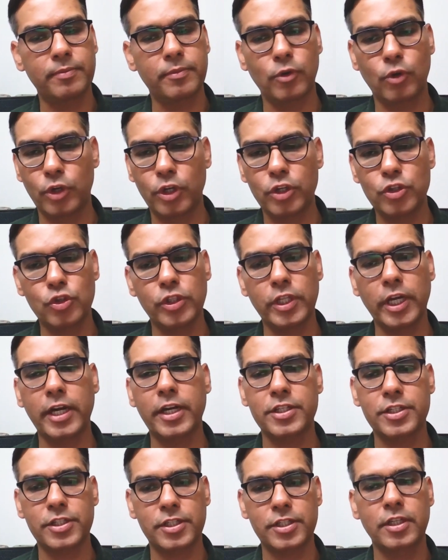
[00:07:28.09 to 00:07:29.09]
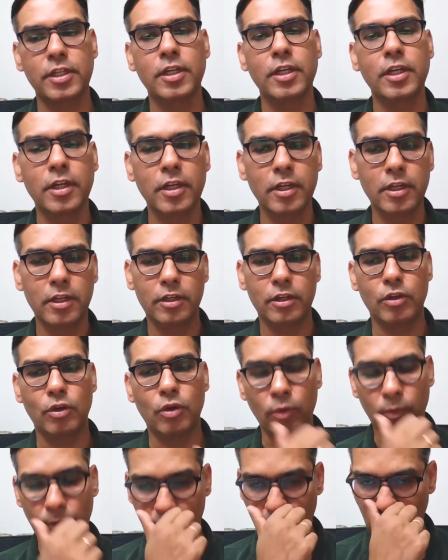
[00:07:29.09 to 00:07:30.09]
Okay, so that is,
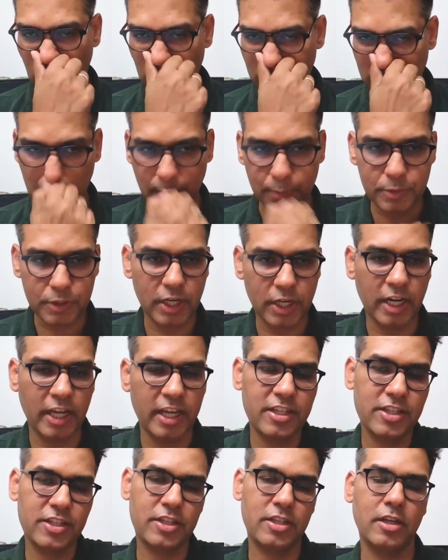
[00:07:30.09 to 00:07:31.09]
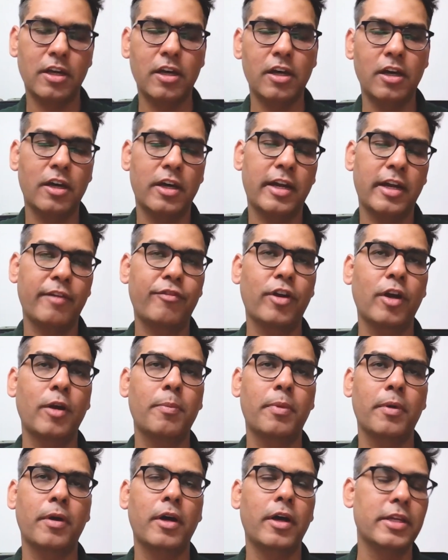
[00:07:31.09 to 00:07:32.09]
what comes in as a
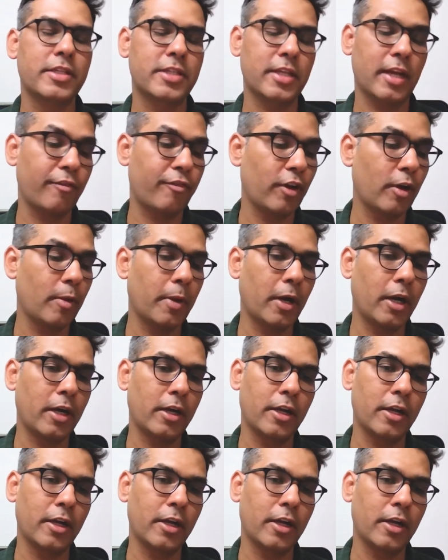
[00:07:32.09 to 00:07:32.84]
referral.